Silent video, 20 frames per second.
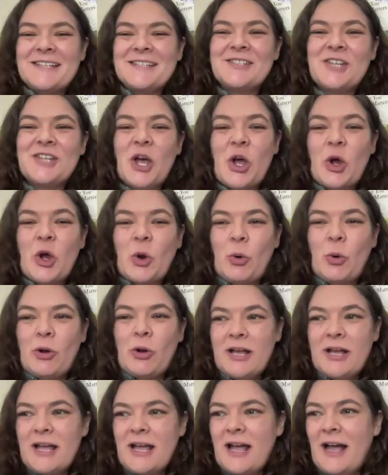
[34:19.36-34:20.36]

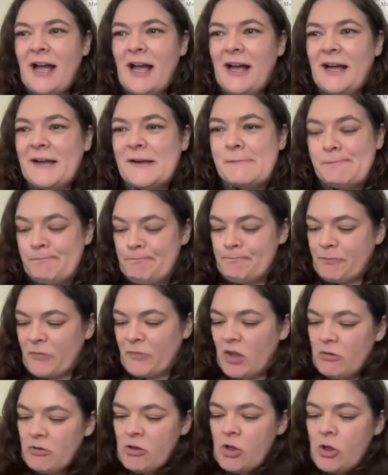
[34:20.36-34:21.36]
so
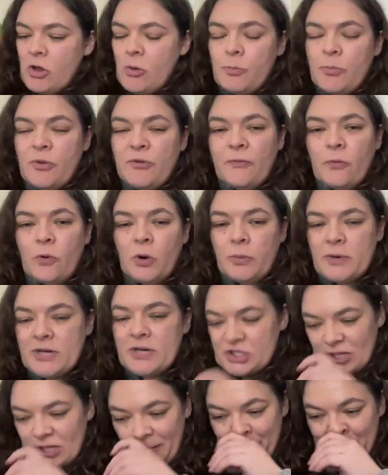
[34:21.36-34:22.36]
before we
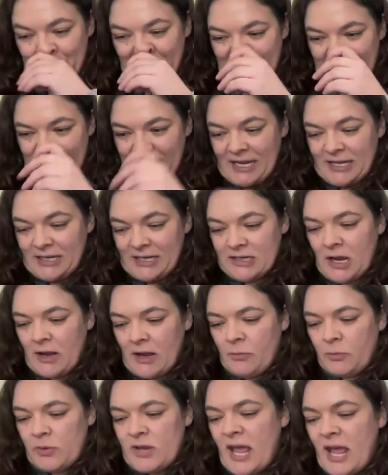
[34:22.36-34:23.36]
jump in,
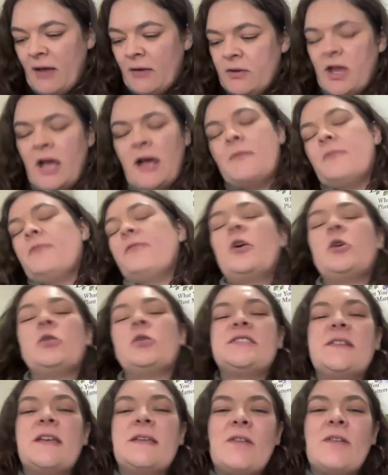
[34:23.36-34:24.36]
we have
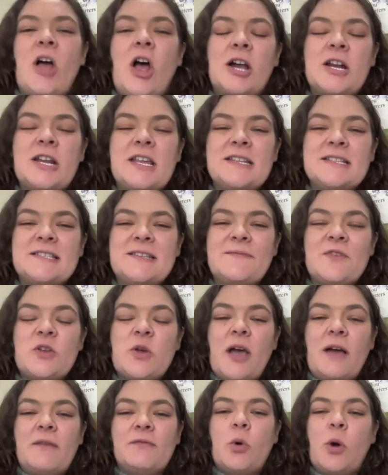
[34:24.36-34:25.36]
folks in the audience, if you
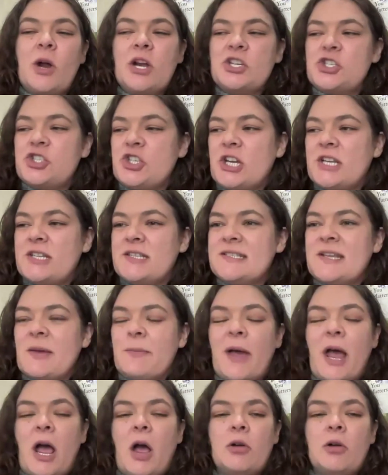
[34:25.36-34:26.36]
have questions
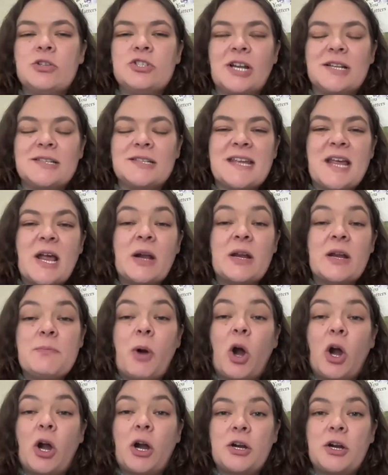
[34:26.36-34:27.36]
about Johnson County
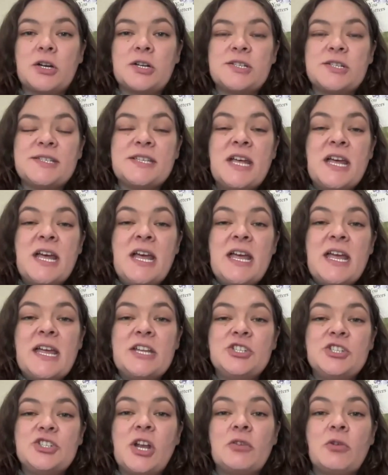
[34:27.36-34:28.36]
Parks
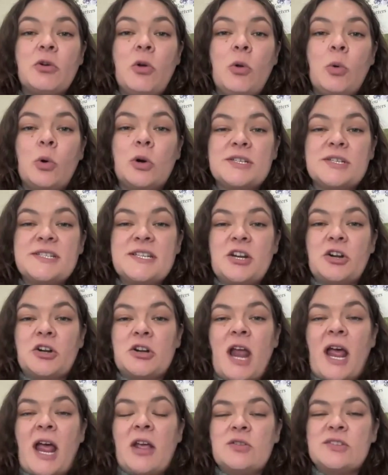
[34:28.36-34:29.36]
in general or Cedar
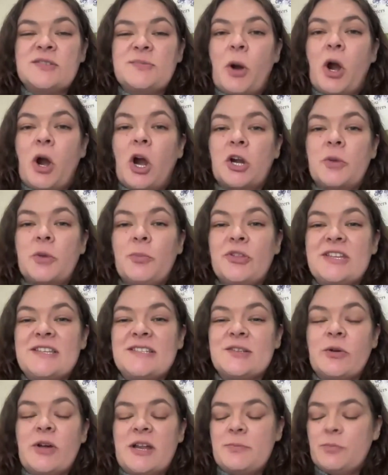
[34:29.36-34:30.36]
Niles Park,
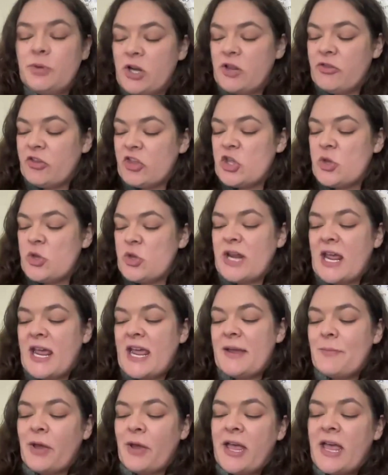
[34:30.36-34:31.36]
please go ahead and put it in the
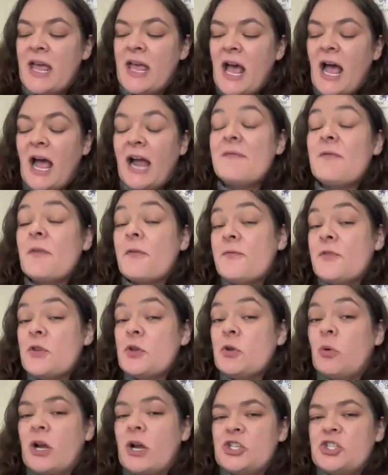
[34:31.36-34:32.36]
Q&A, but I have a few
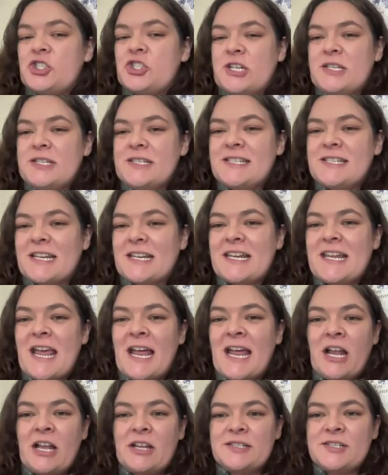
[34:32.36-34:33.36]
questions to
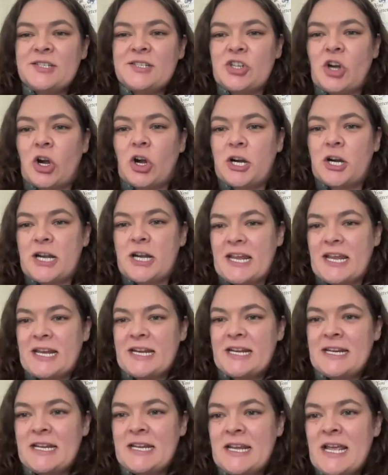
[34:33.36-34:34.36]
get us
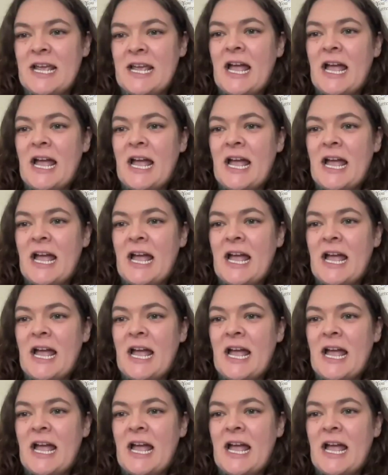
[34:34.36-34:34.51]
started.